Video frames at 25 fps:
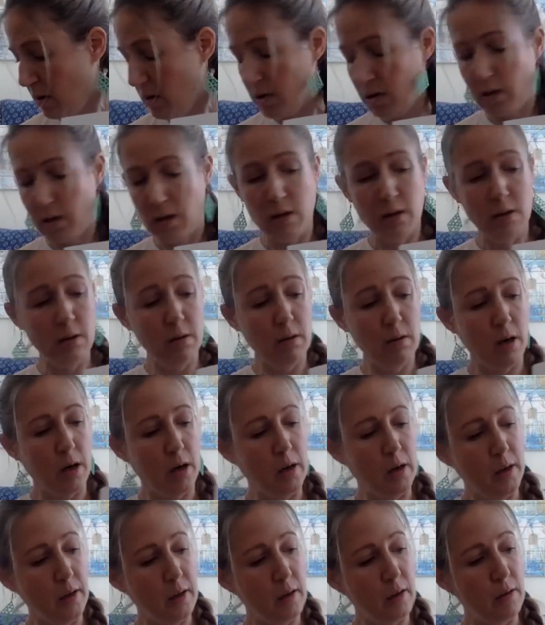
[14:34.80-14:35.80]
You
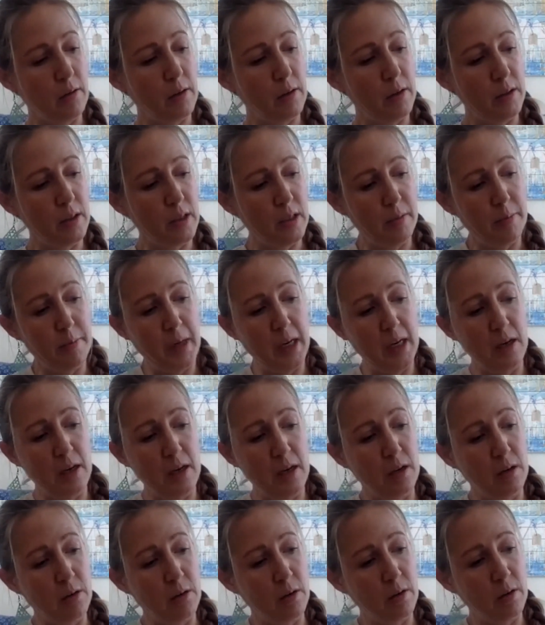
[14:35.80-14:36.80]
are going to make
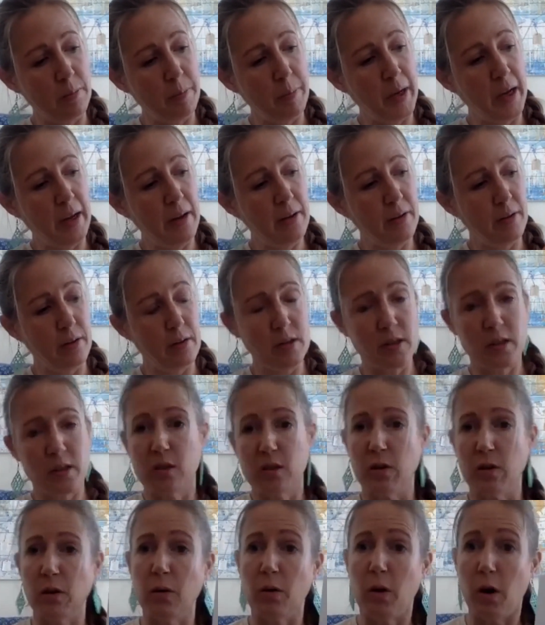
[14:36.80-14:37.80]
your petals
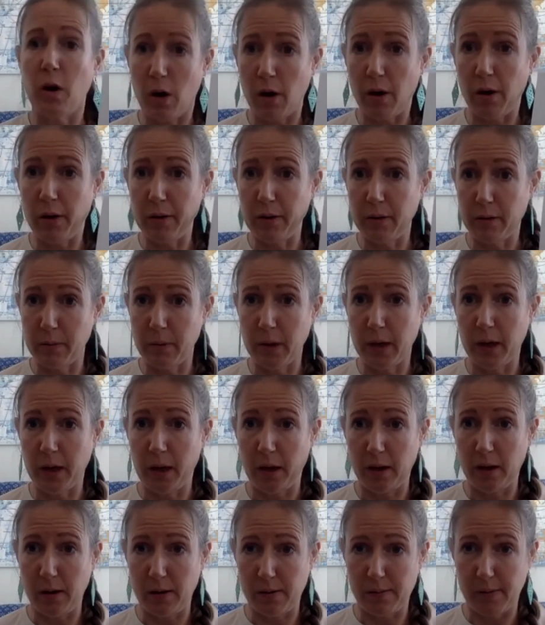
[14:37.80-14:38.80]
go all the
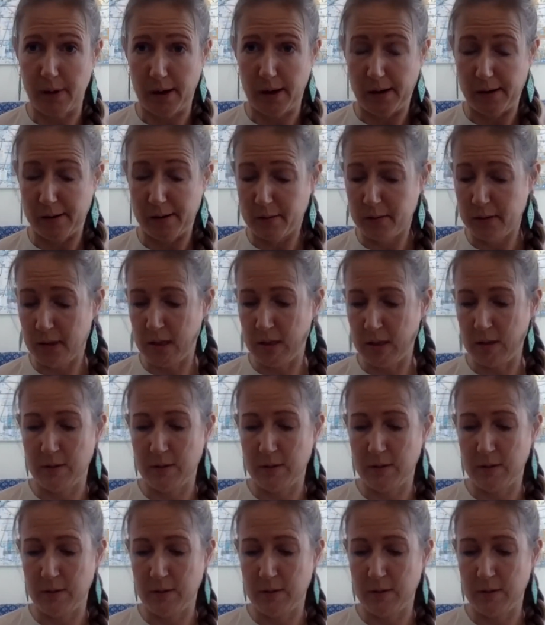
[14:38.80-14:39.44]
way around